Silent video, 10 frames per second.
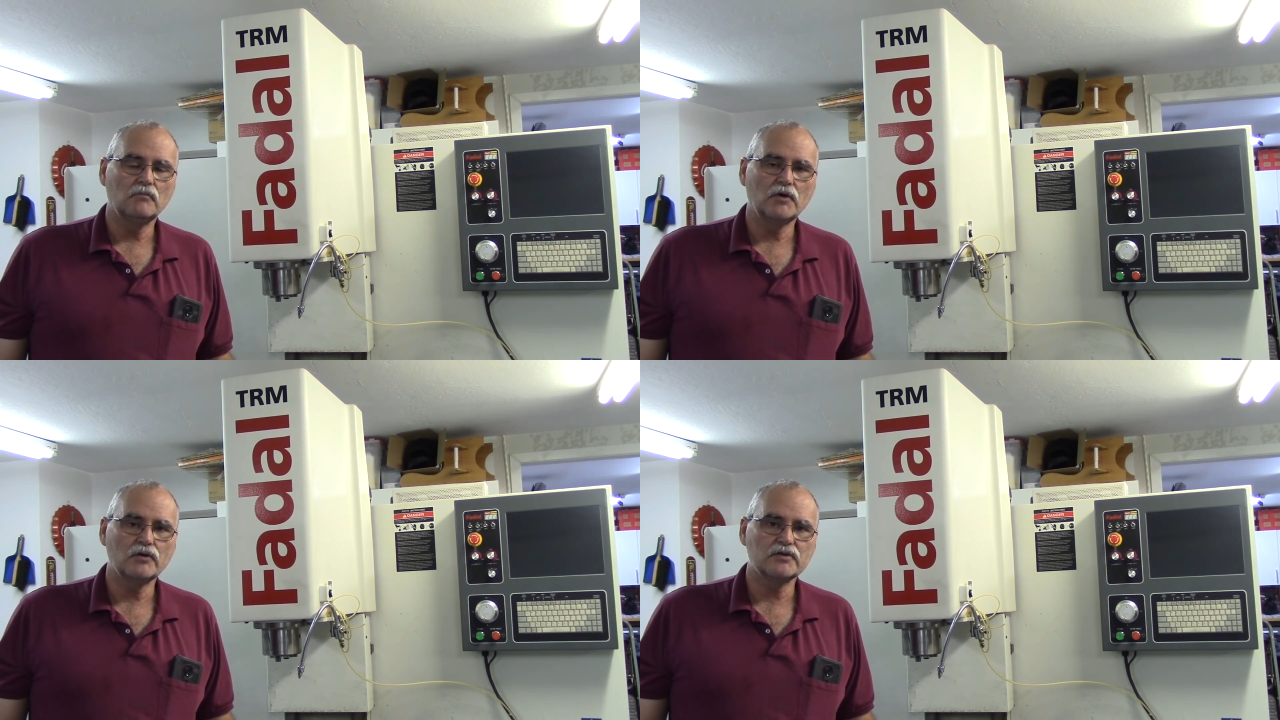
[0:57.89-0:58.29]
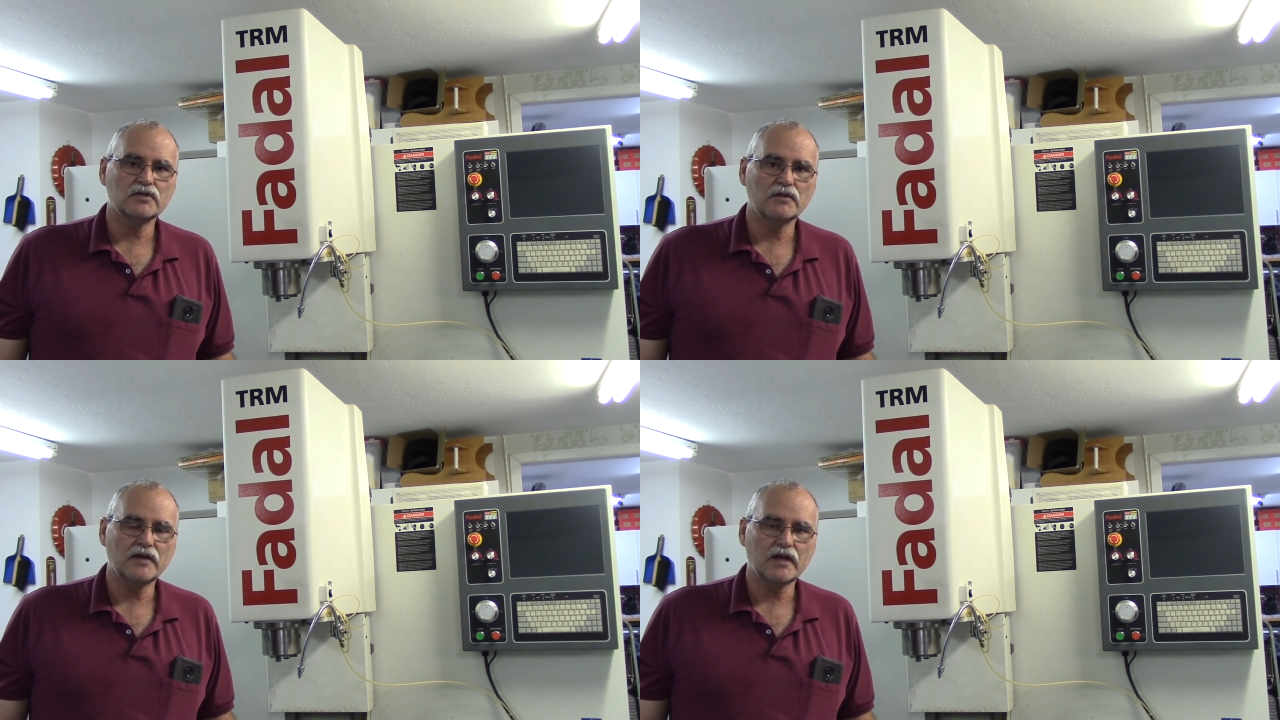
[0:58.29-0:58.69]
motors
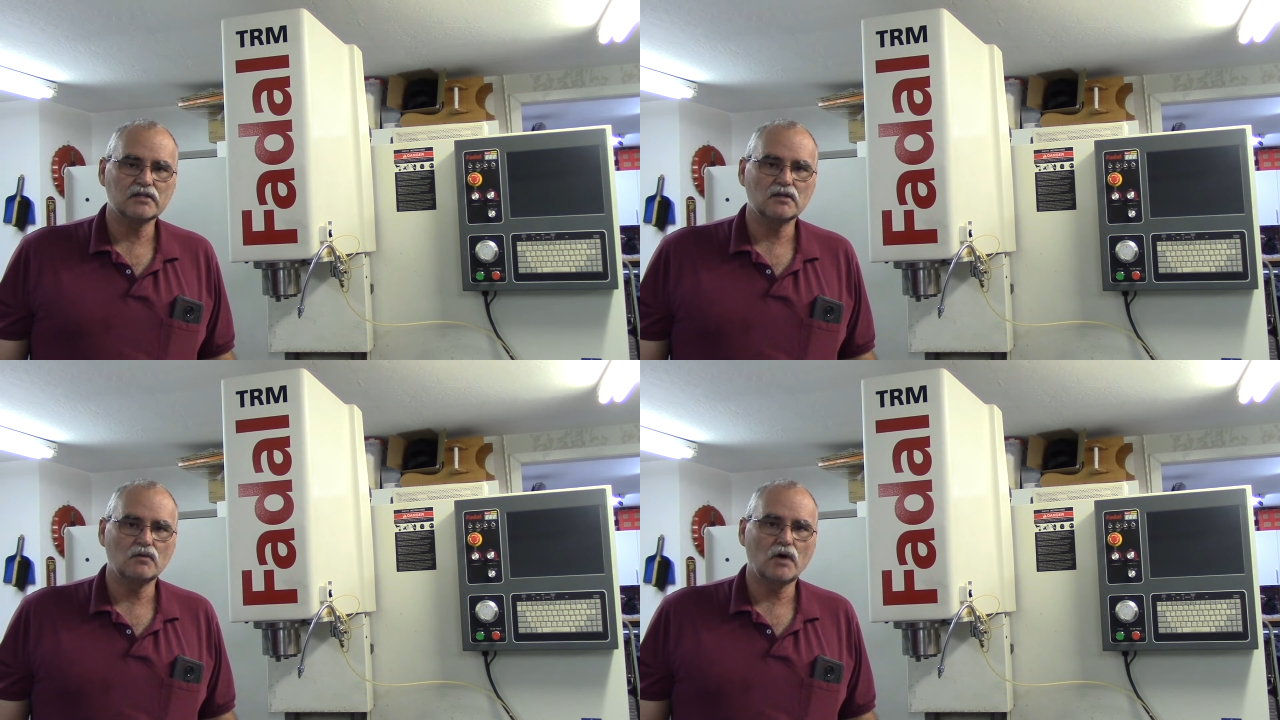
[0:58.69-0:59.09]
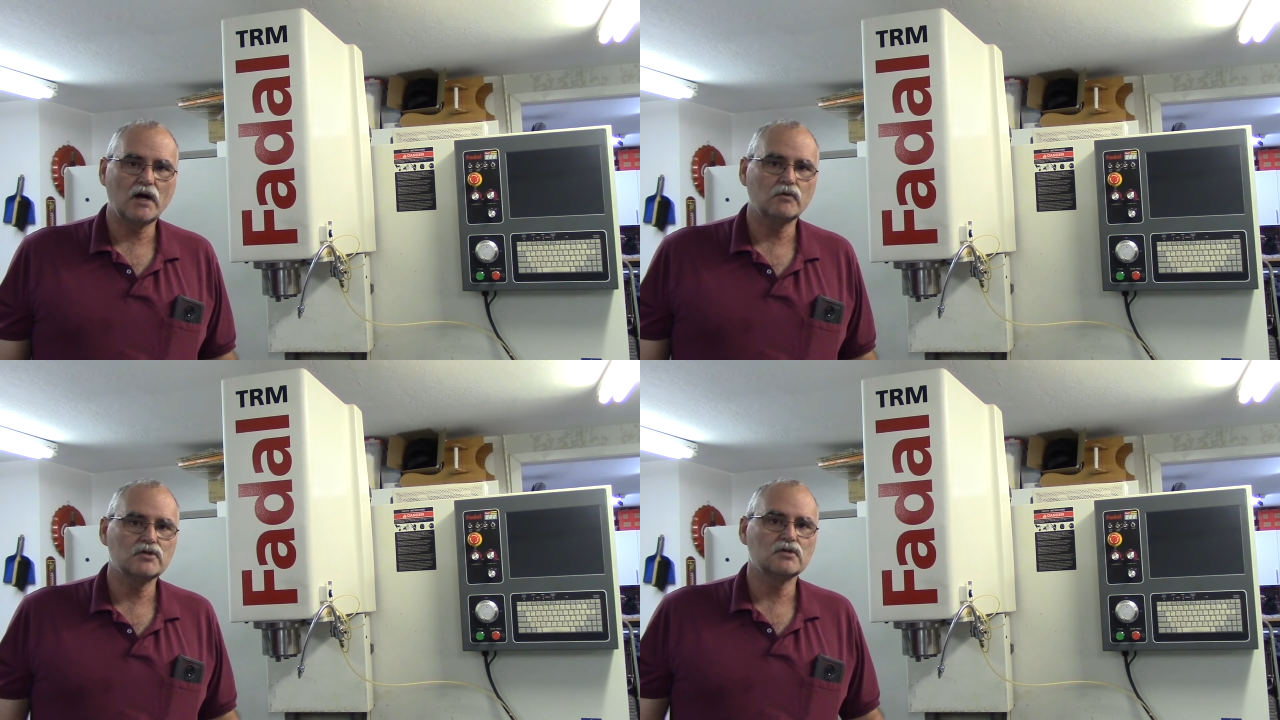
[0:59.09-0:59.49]
on X and
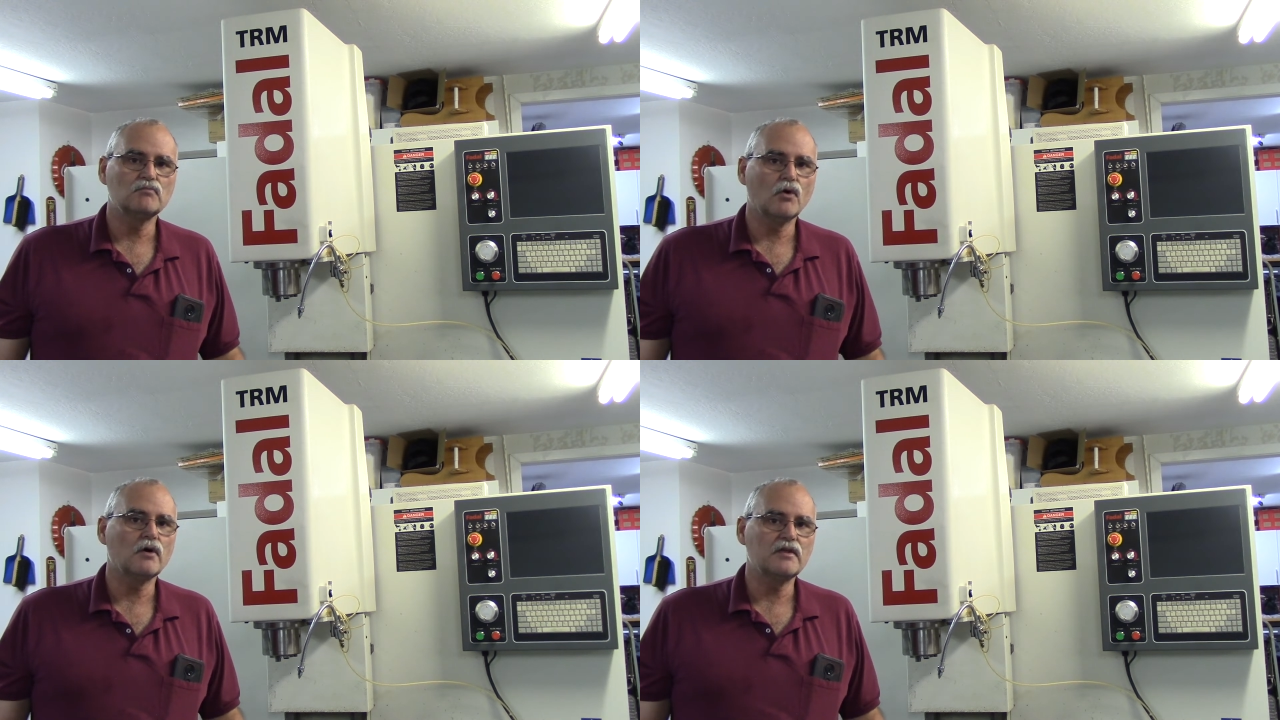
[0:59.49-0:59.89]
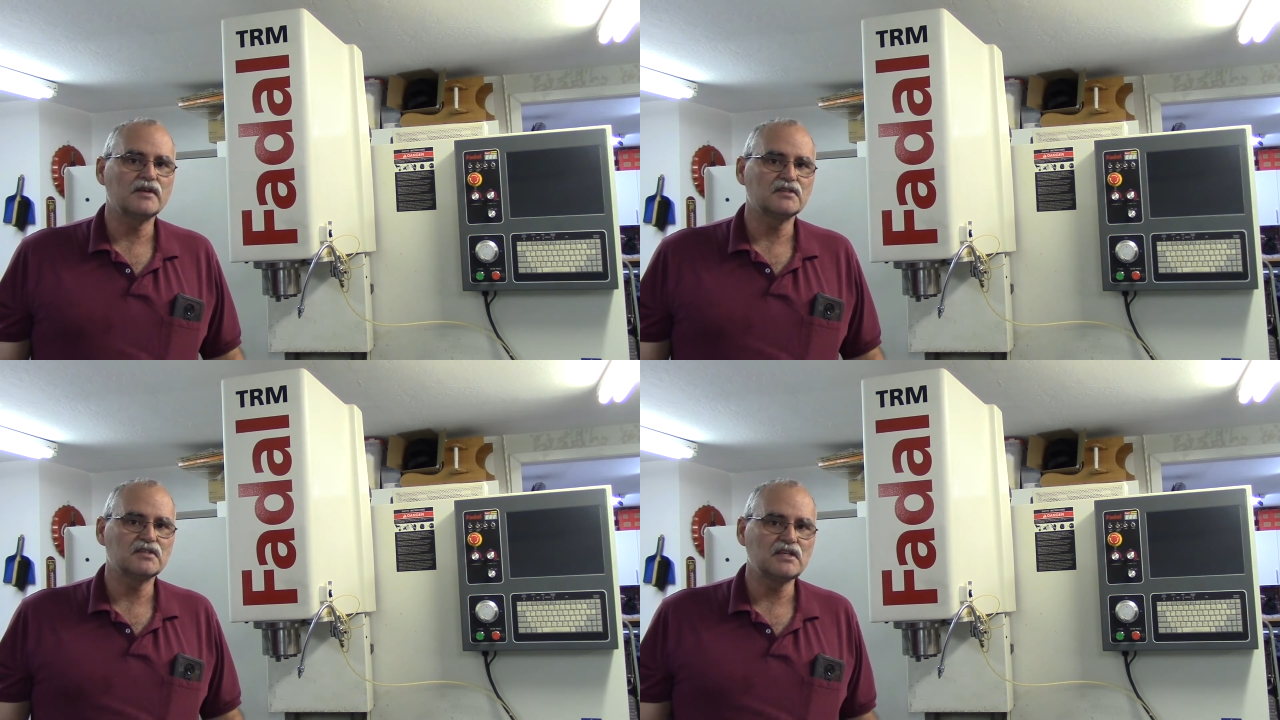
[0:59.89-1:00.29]
Y, which is more
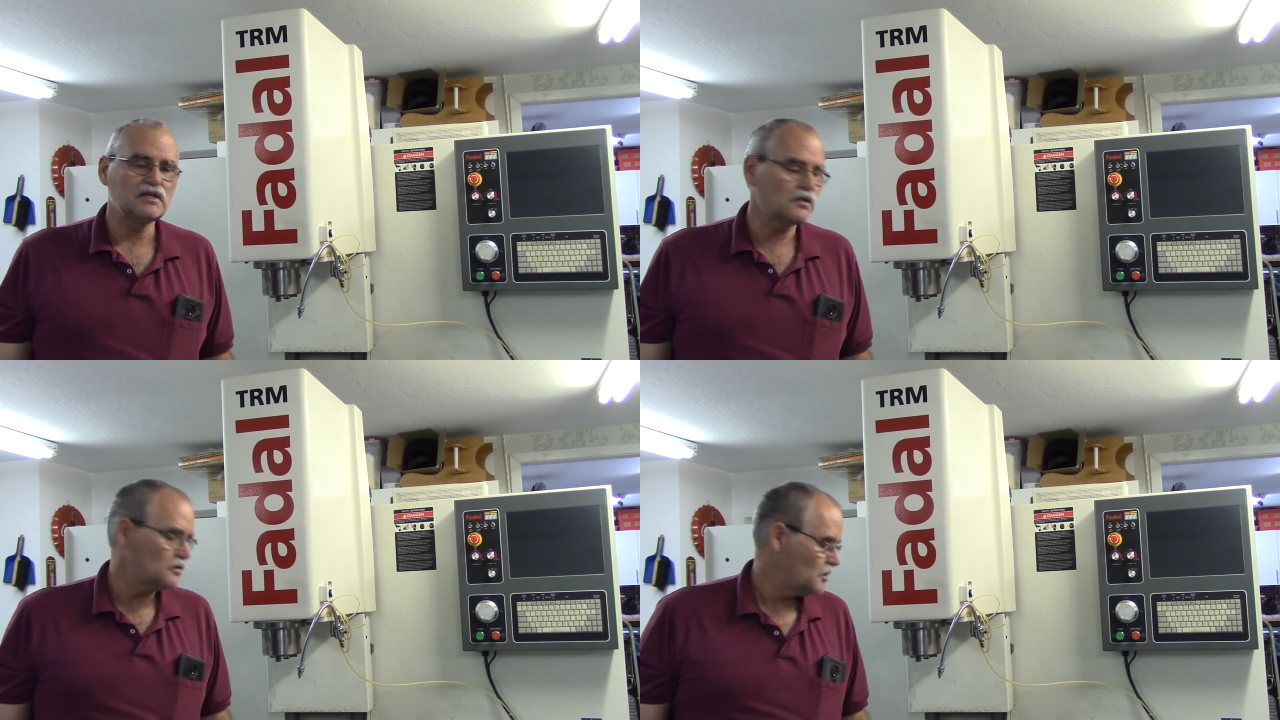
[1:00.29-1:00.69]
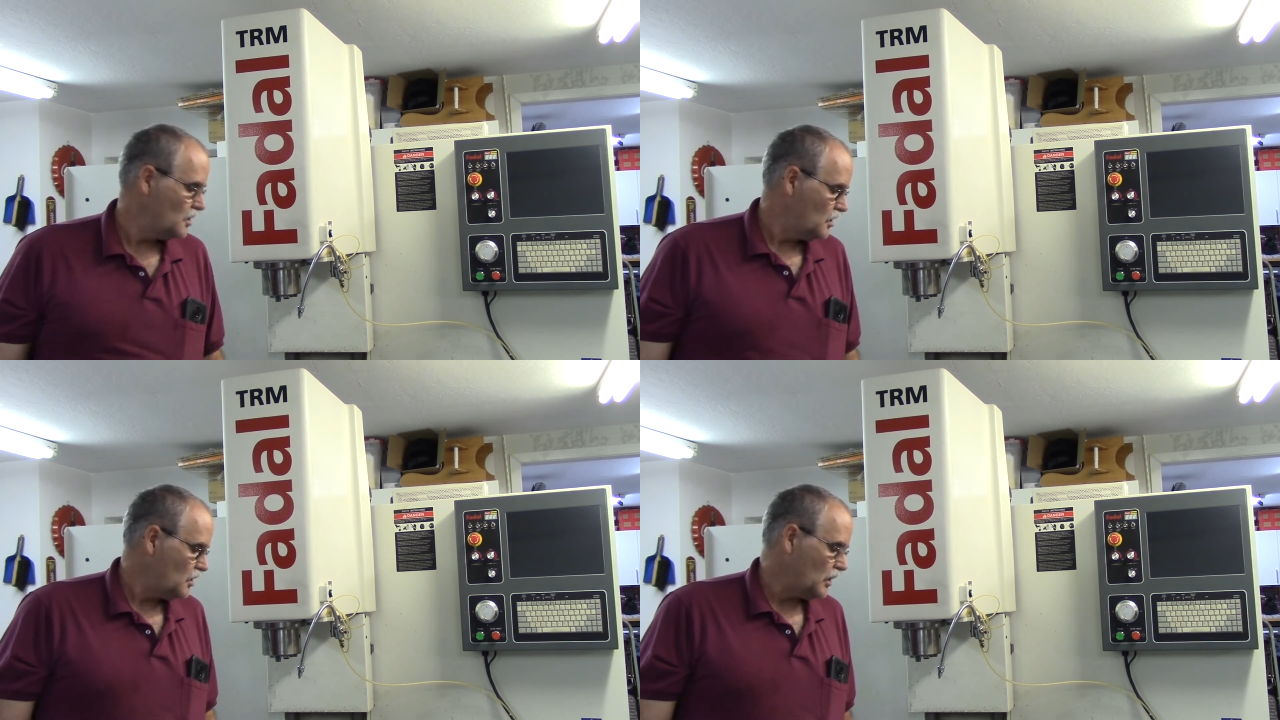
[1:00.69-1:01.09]
than is needed
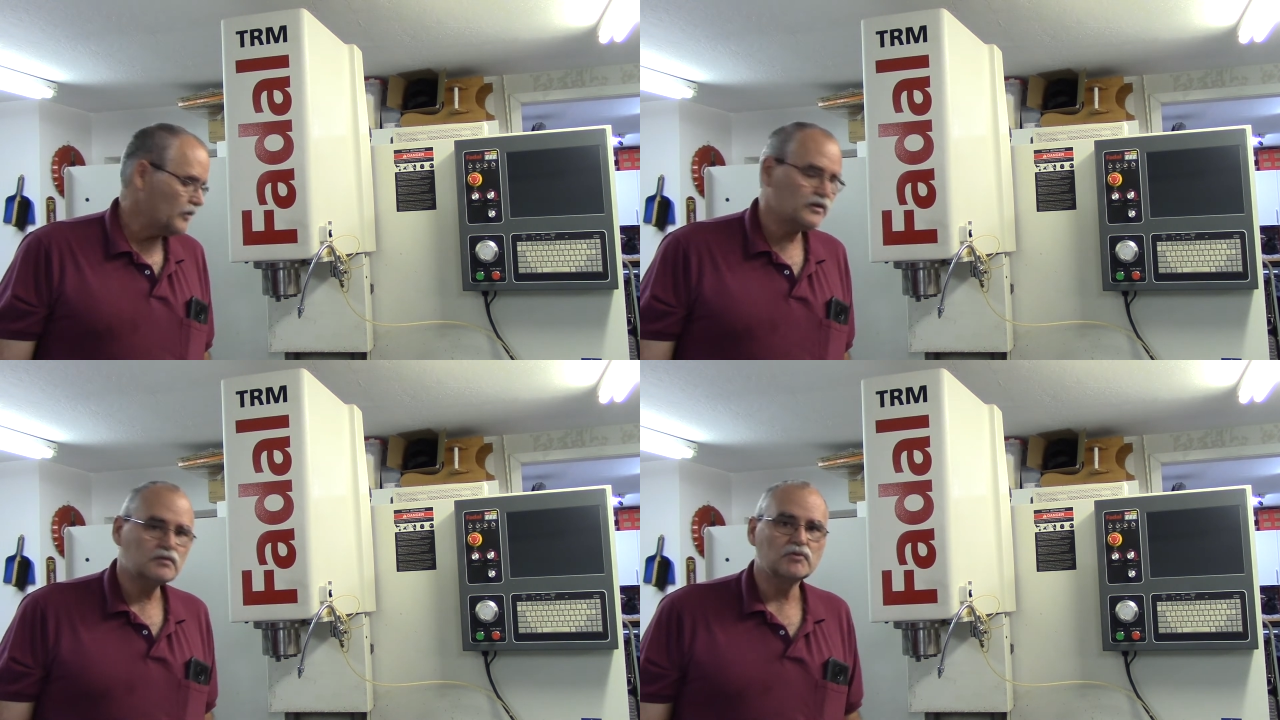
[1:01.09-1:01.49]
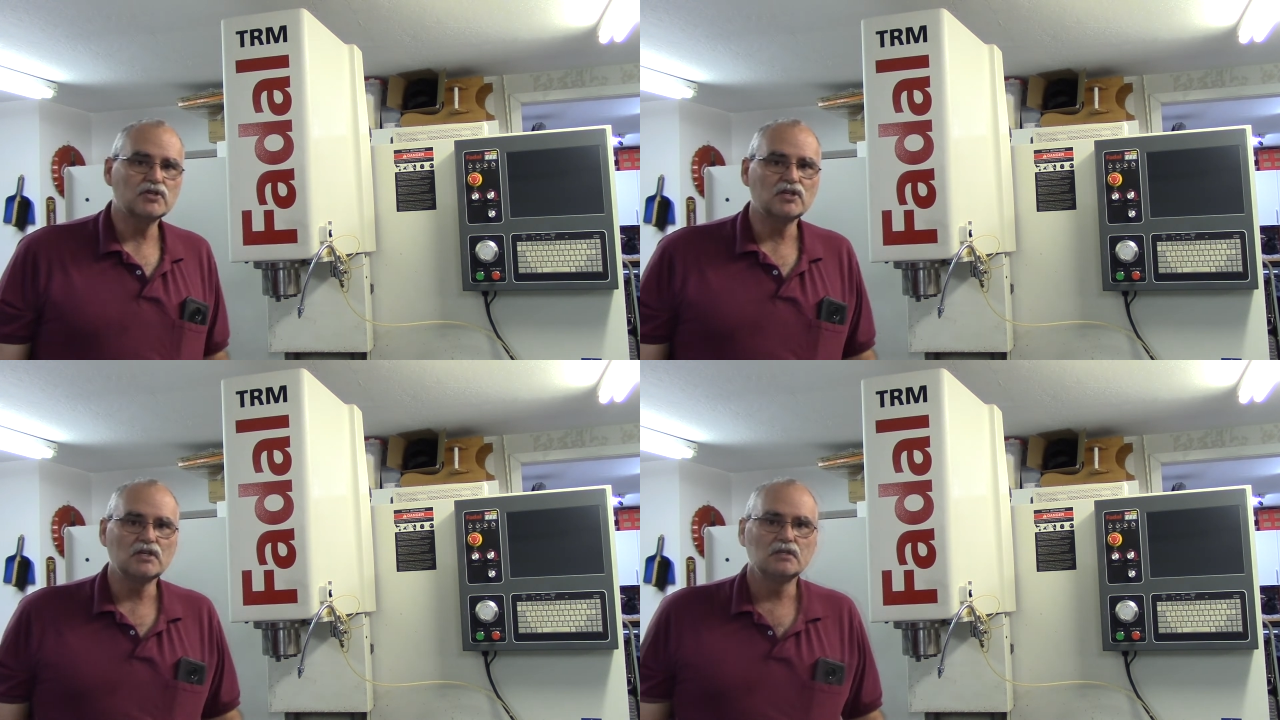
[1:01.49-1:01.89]
on this
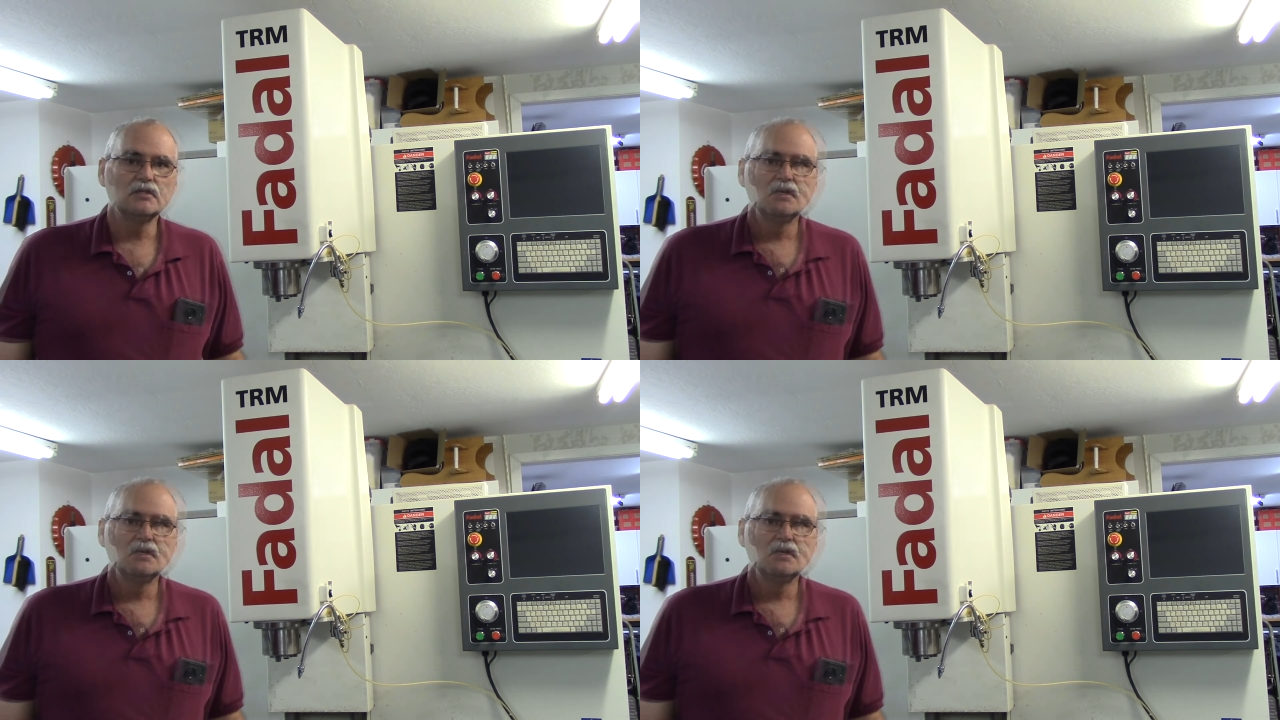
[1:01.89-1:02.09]
machine.